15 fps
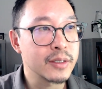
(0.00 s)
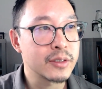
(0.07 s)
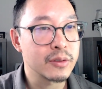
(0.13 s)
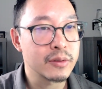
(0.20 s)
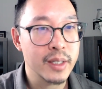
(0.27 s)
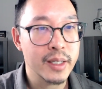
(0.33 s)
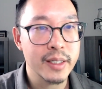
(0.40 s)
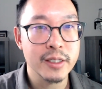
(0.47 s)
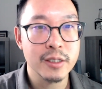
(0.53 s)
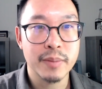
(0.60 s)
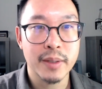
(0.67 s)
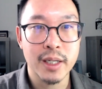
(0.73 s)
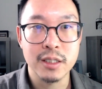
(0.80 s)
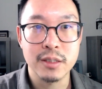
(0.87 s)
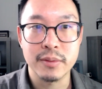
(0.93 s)
So that is
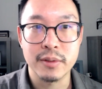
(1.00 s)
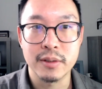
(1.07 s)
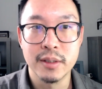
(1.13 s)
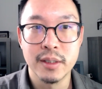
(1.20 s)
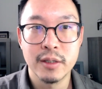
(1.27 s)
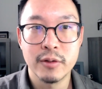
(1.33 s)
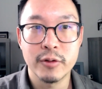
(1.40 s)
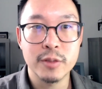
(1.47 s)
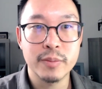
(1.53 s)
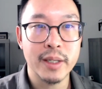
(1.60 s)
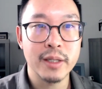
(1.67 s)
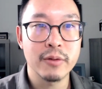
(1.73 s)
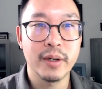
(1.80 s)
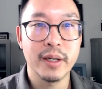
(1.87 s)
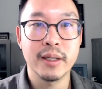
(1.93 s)
possible, which
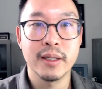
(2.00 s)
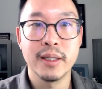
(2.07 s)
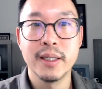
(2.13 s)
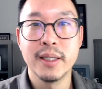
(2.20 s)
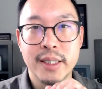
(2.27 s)
by the way,